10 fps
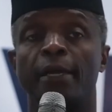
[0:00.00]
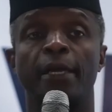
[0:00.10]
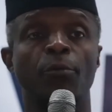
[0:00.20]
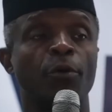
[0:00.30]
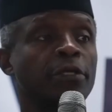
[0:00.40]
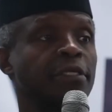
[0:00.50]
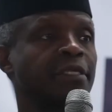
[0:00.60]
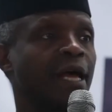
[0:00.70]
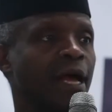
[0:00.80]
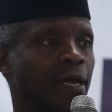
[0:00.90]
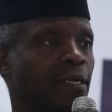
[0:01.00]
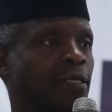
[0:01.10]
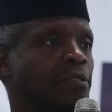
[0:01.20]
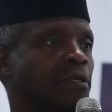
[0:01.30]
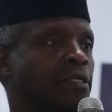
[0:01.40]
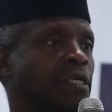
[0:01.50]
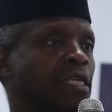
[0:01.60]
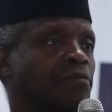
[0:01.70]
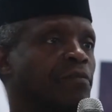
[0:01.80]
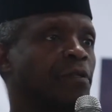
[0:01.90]
a once highly
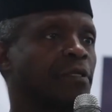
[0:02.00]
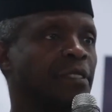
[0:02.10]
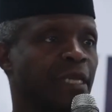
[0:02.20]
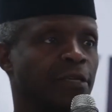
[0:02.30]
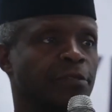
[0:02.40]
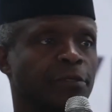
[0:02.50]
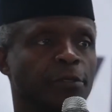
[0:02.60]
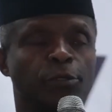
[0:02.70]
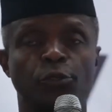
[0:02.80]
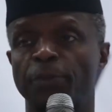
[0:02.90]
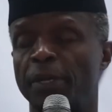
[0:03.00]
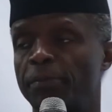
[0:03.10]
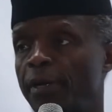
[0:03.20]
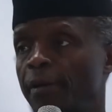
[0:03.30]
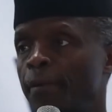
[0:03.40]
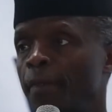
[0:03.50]
successful national newspaper